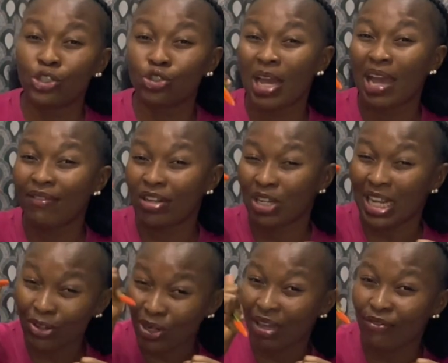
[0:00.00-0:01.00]
I'm sure I have
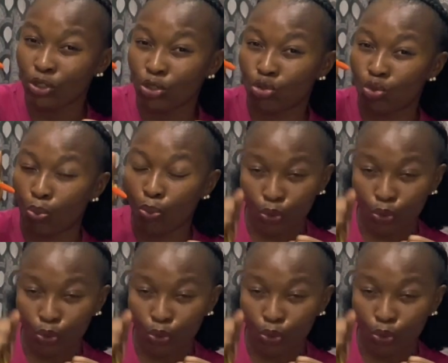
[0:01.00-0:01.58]
another video to